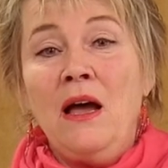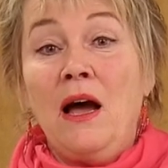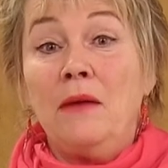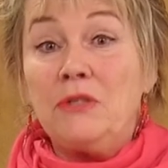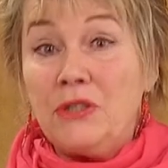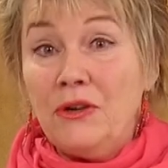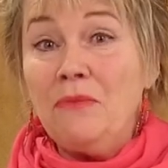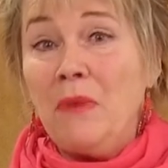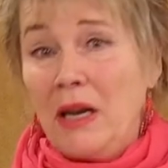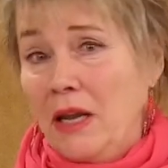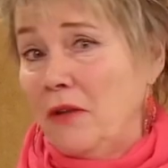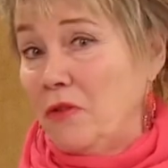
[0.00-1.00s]
I'm certain
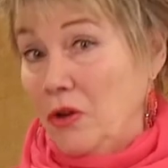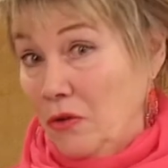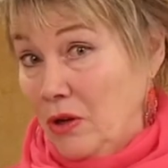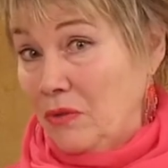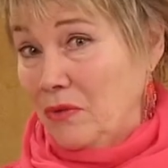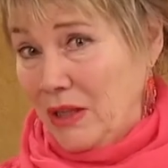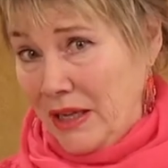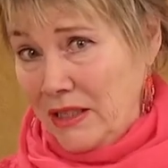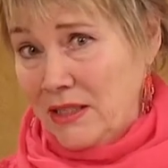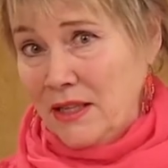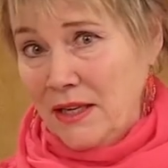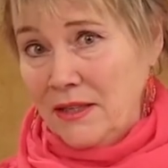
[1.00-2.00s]
many of you can relate
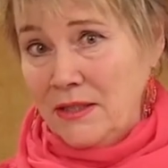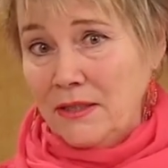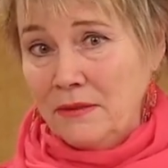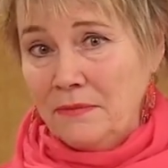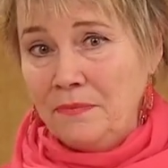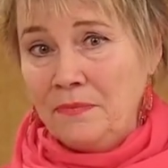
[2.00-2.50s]
to this.